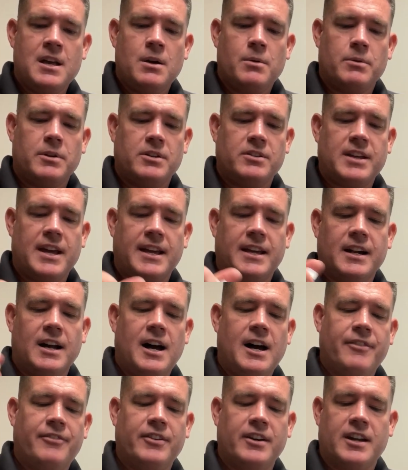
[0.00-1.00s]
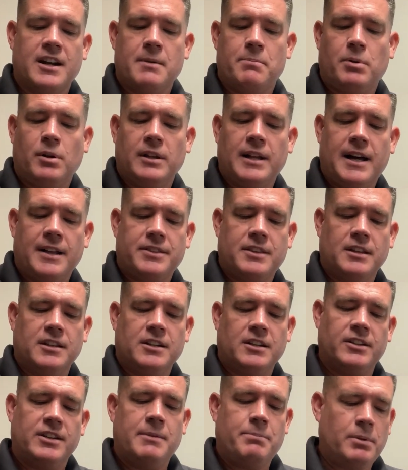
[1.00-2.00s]
When you take it off, you're going to pull out the
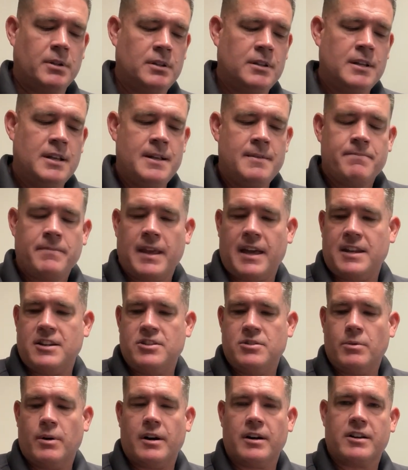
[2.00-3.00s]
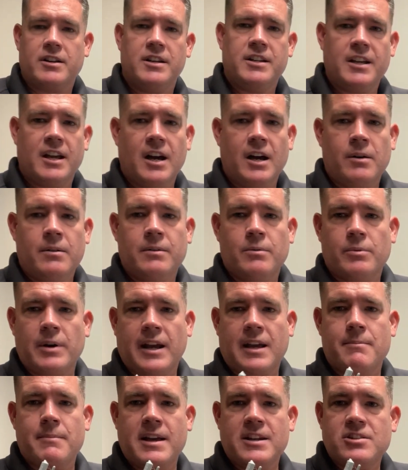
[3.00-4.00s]
little nipple and you are good to go.
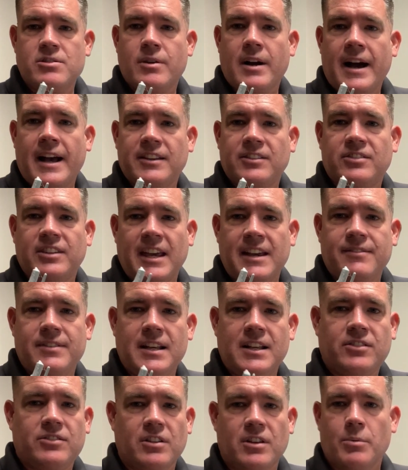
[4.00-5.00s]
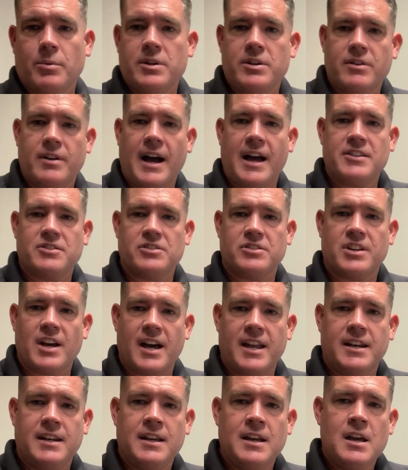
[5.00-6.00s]
Recommend you guys save these so that when you guys are
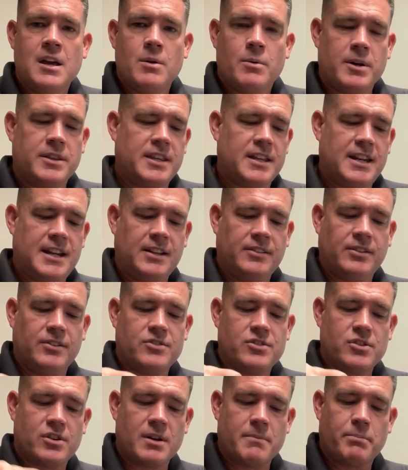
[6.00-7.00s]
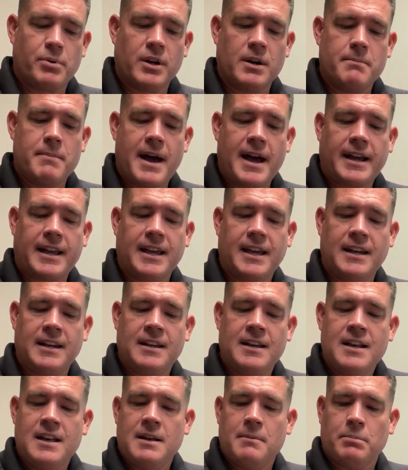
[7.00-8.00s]
done with the adhesives, you can put them back in,
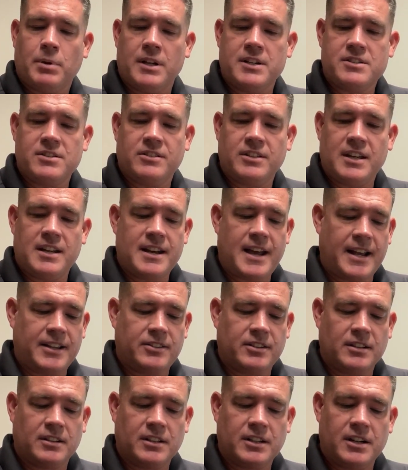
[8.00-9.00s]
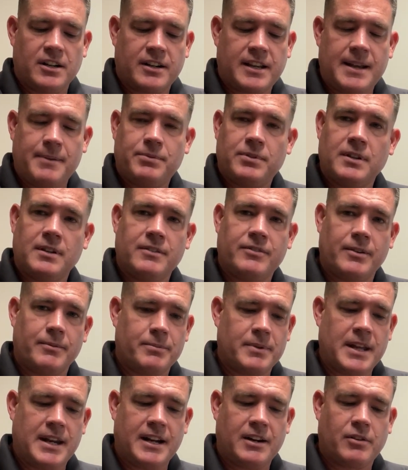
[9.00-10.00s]
plunges in nice and clear, keeps it from
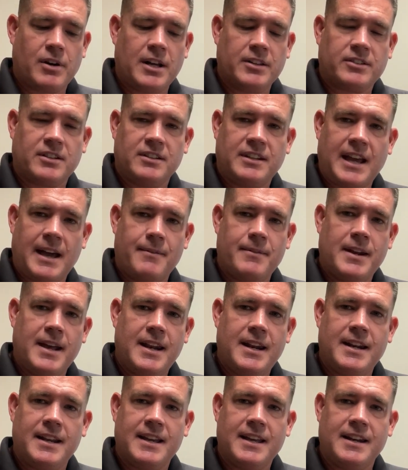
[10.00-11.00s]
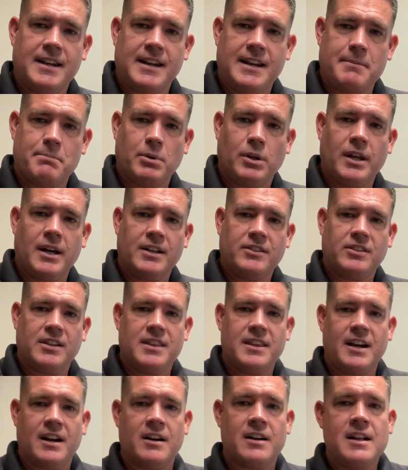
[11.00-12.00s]
getting cross-contaminated and getting any plugs in
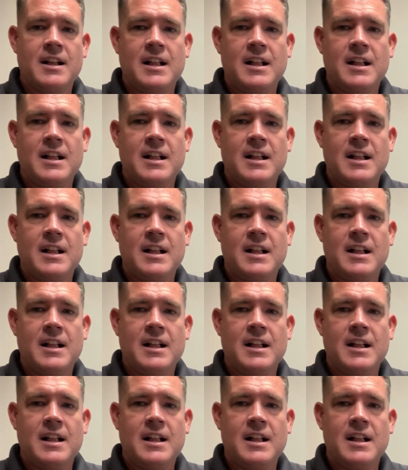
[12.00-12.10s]
there.